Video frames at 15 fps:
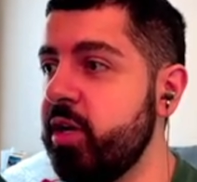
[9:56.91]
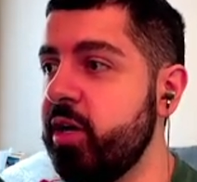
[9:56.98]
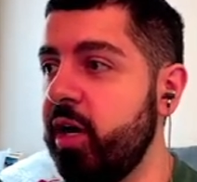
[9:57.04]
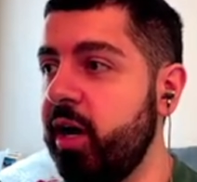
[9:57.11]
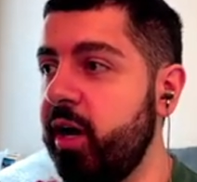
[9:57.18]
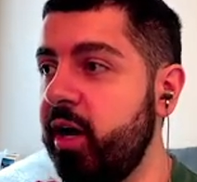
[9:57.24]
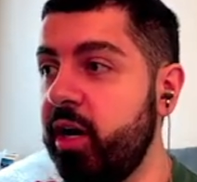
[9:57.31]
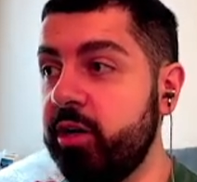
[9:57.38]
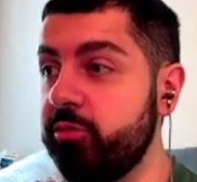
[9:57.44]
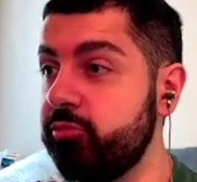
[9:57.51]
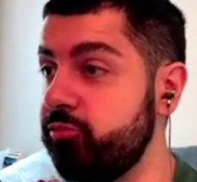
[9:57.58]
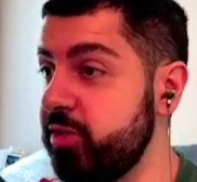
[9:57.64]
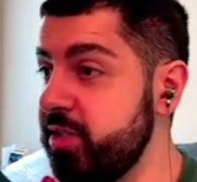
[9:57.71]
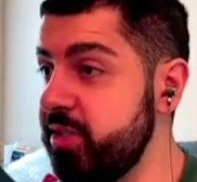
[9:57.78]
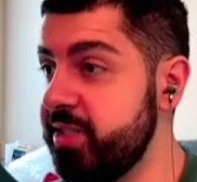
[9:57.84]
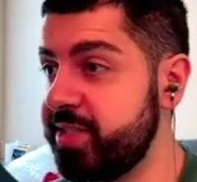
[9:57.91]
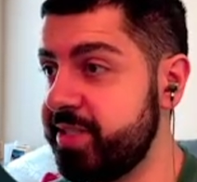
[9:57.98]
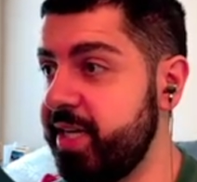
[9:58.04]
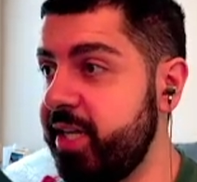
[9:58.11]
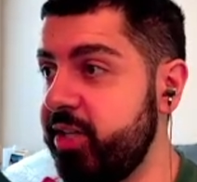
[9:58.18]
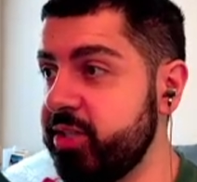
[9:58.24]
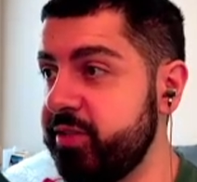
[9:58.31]
Really
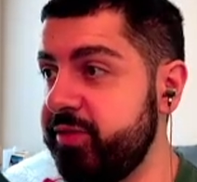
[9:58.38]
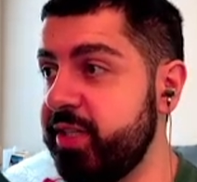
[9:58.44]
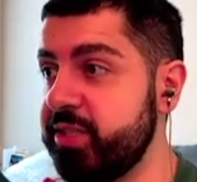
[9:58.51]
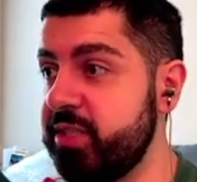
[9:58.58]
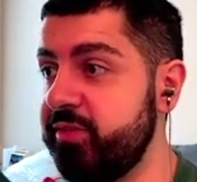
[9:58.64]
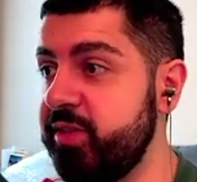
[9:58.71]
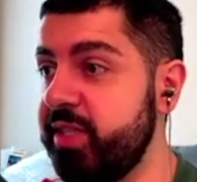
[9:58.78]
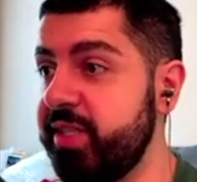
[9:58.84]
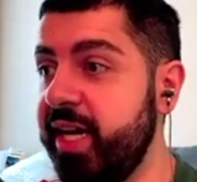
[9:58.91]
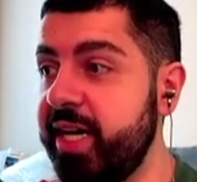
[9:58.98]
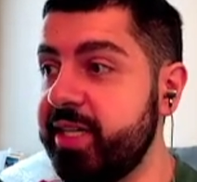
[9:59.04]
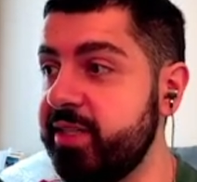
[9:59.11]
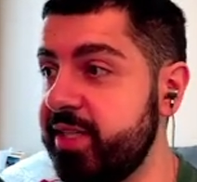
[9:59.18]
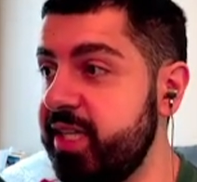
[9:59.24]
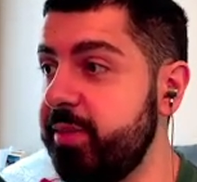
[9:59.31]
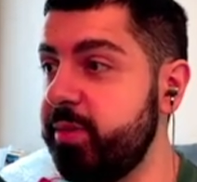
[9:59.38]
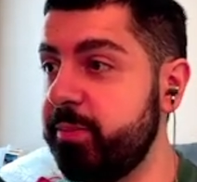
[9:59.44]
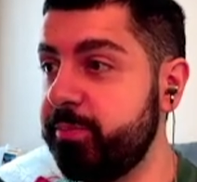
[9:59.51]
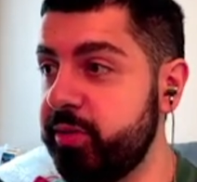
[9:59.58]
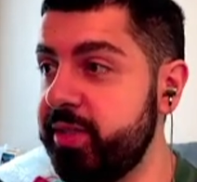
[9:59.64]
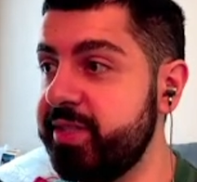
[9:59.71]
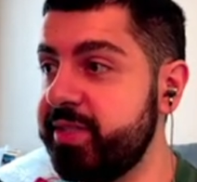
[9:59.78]
solid defensively, not elite, but
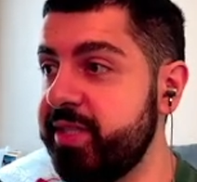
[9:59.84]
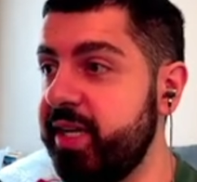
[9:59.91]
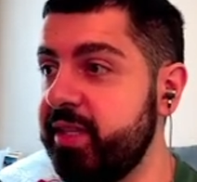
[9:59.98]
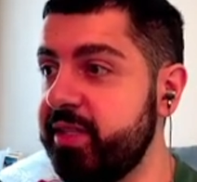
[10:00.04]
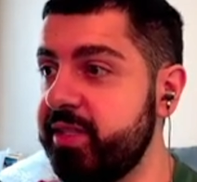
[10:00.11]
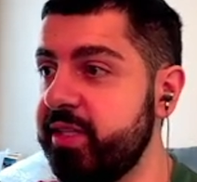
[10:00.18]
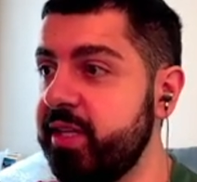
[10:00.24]
pretty solid.